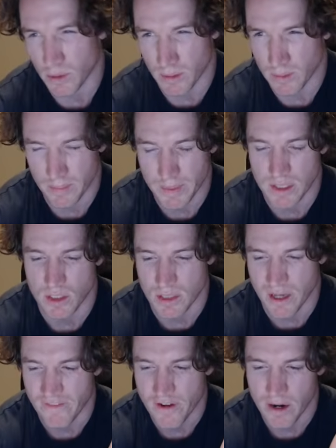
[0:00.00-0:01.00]
positions
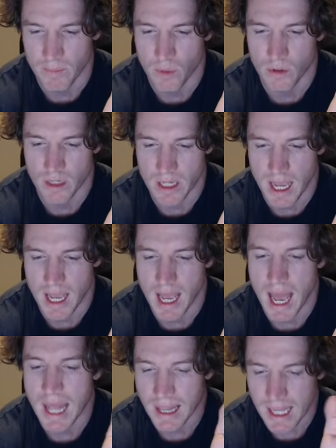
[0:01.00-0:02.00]
are very important
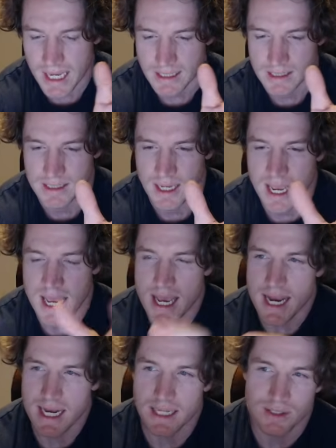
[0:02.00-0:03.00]
unless
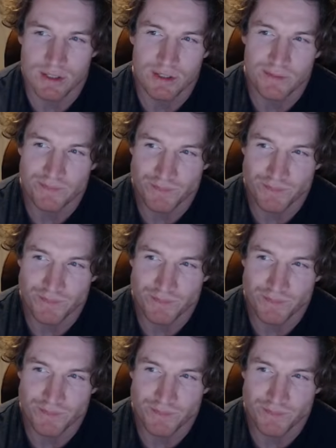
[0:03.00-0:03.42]
it's